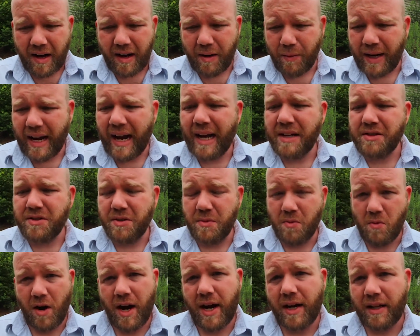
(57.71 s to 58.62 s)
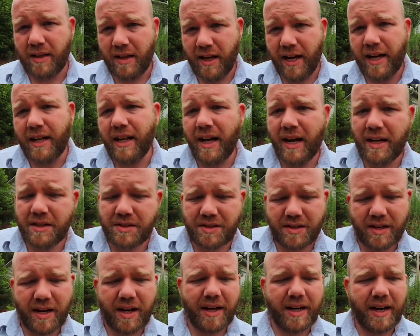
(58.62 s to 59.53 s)
We had some rain late
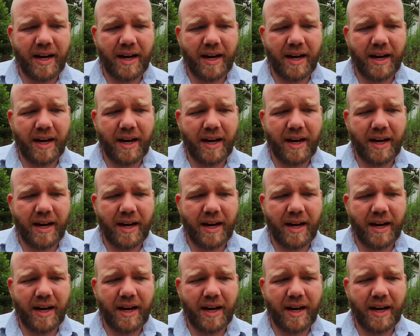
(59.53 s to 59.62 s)
last night,